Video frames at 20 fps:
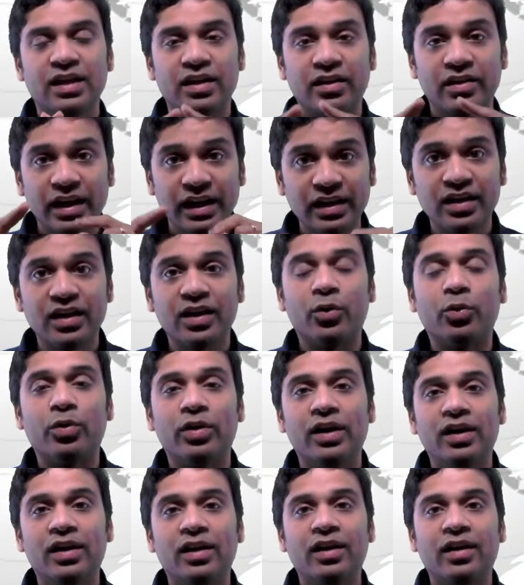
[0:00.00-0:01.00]
Right now,
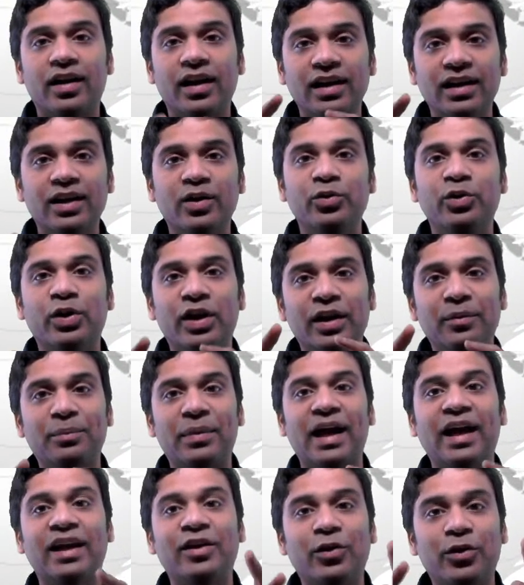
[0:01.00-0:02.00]
you can
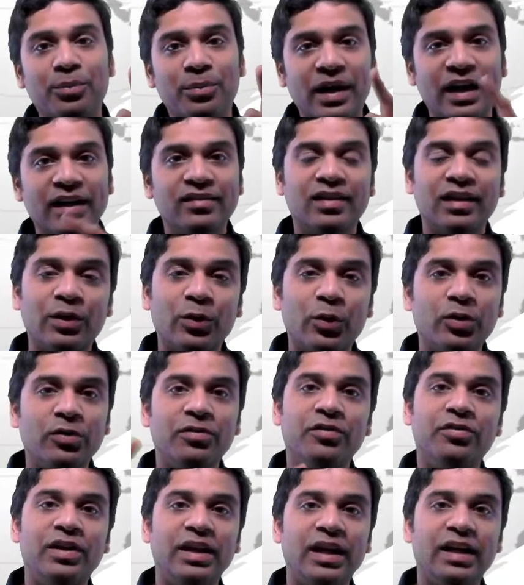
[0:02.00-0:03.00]
pack your bags and go to
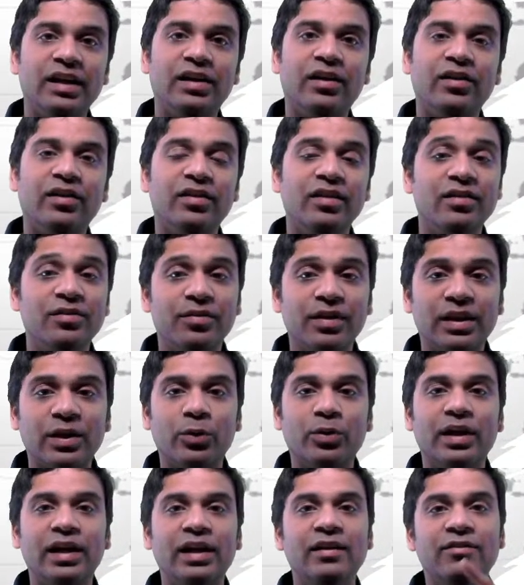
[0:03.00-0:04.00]
58 countries
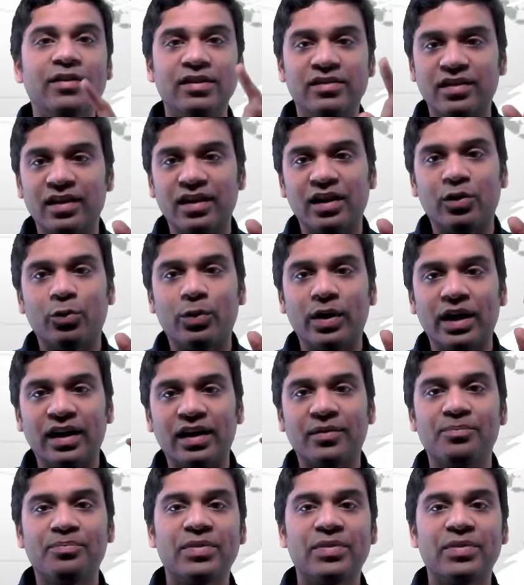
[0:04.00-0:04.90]
without any visa required.